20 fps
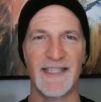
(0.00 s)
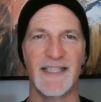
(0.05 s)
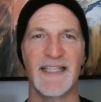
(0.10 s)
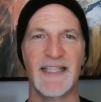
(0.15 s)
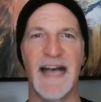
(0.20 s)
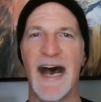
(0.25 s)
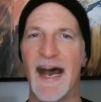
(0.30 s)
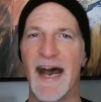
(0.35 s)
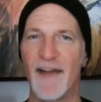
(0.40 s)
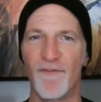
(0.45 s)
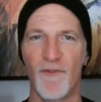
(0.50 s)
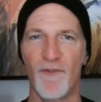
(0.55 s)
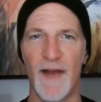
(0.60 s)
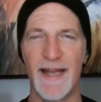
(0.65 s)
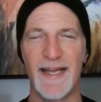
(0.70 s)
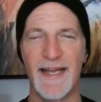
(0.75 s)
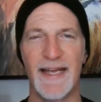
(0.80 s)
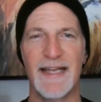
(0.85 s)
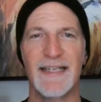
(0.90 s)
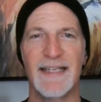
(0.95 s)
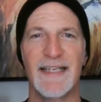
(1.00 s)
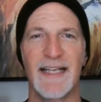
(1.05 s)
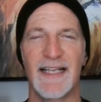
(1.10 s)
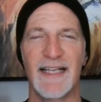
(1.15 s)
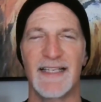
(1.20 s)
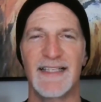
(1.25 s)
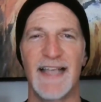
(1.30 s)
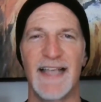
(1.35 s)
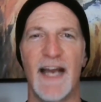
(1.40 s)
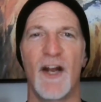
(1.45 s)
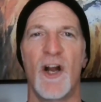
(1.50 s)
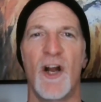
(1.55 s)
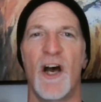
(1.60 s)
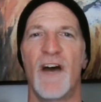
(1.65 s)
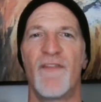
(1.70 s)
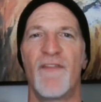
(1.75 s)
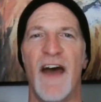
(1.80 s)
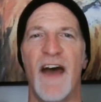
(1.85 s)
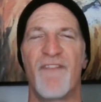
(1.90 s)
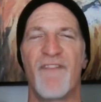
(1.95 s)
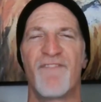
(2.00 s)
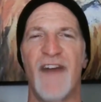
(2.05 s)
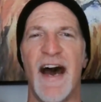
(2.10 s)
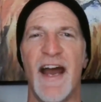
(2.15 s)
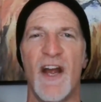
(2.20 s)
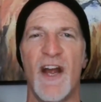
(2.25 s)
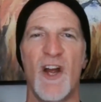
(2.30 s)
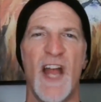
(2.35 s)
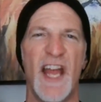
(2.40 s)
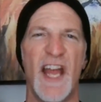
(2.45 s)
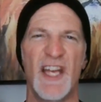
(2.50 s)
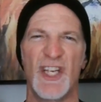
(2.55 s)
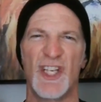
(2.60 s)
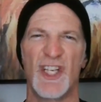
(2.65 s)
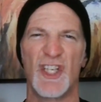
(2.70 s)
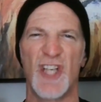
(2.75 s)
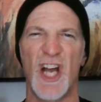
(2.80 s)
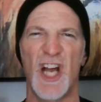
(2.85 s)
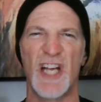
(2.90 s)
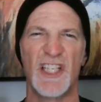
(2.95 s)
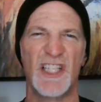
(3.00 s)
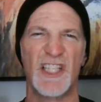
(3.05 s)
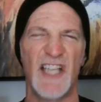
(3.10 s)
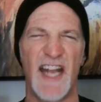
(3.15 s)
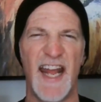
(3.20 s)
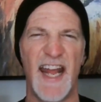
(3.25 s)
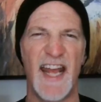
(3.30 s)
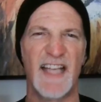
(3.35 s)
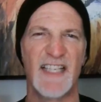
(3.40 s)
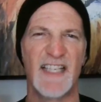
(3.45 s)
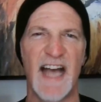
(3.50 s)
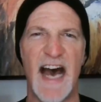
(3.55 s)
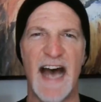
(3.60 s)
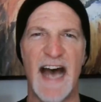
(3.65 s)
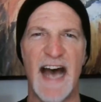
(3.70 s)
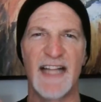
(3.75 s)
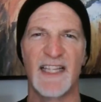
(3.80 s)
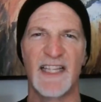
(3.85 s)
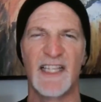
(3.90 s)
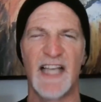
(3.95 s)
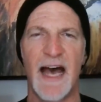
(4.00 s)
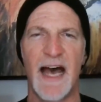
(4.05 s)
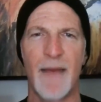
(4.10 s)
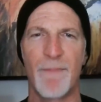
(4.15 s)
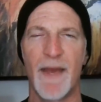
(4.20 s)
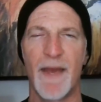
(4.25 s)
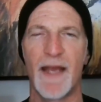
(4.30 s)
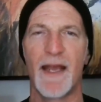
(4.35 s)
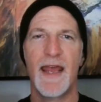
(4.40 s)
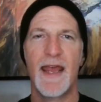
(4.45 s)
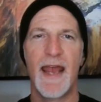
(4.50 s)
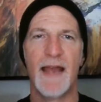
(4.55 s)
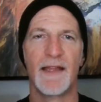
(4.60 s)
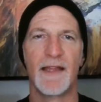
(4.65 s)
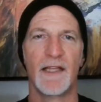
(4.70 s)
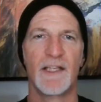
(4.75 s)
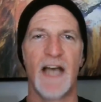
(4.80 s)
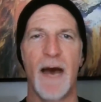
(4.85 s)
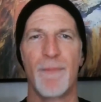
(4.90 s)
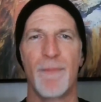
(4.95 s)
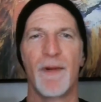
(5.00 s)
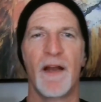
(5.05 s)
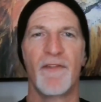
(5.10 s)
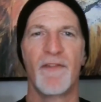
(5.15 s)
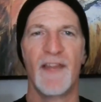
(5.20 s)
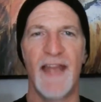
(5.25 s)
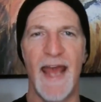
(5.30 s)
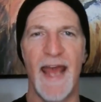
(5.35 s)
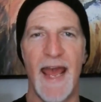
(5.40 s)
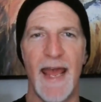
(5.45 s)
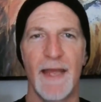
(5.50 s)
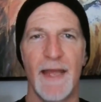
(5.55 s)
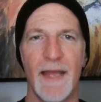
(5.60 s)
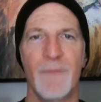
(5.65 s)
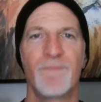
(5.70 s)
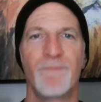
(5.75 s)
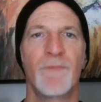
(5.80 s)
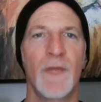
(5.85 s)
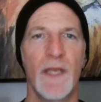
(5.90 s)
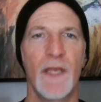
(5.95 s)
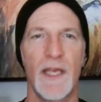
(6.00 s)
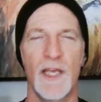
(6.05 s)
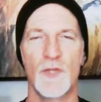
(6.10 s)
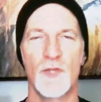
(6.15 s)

dive right into the center of that fire and discuss today's hot topic. And the topic of the day is,